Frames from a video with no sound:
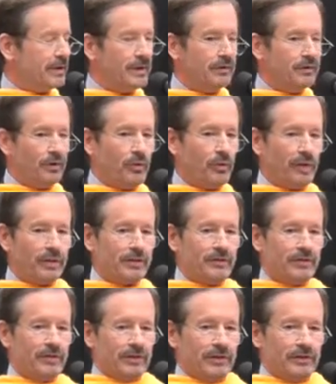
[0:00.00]
And so what
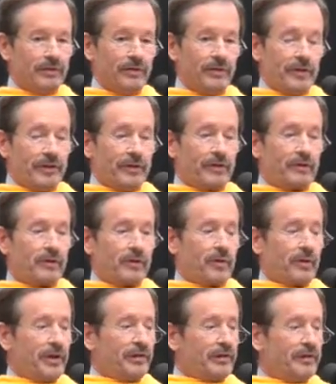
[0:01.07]
is a very good
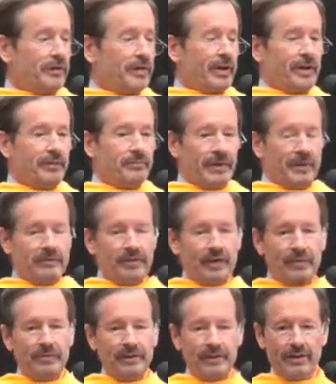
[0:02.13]
career today may in
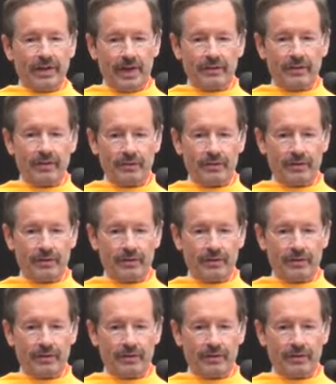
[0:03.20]
fact be a lousy